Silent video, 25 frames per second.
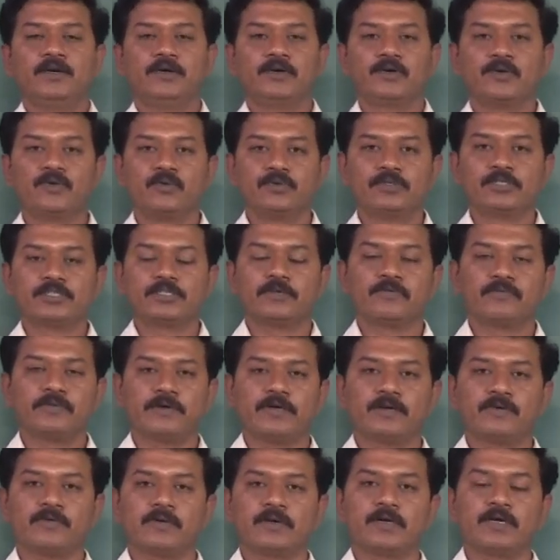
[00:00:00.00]
roots of a
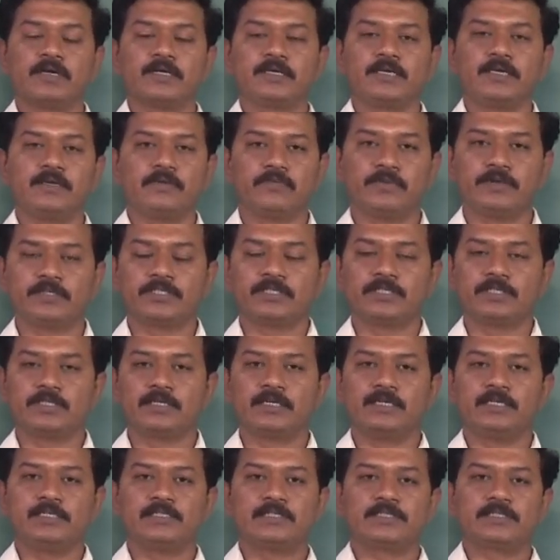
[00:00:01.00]
quadratic equation, that
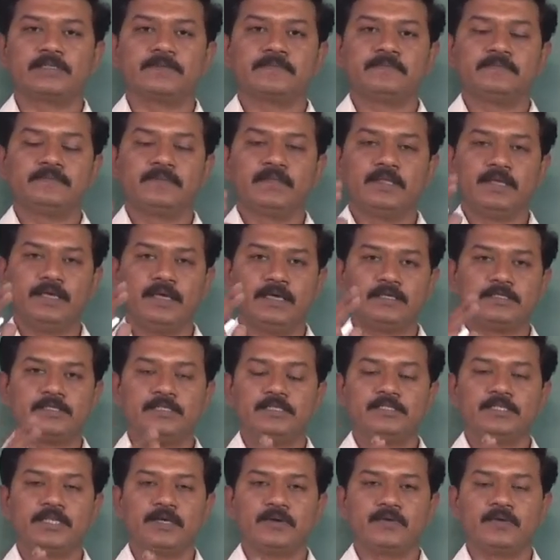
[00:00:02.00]
is x
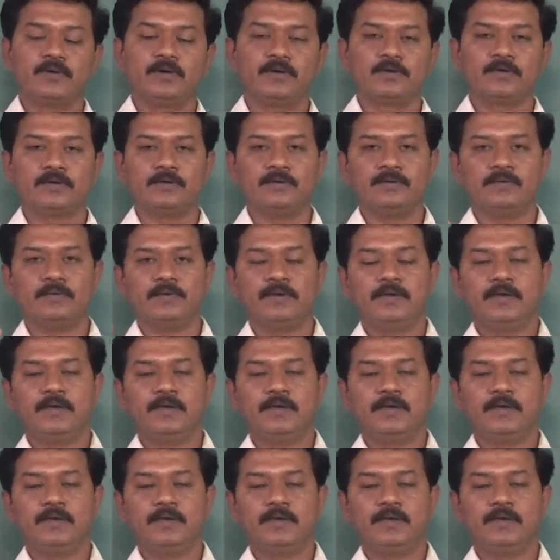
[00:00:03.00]
is equal to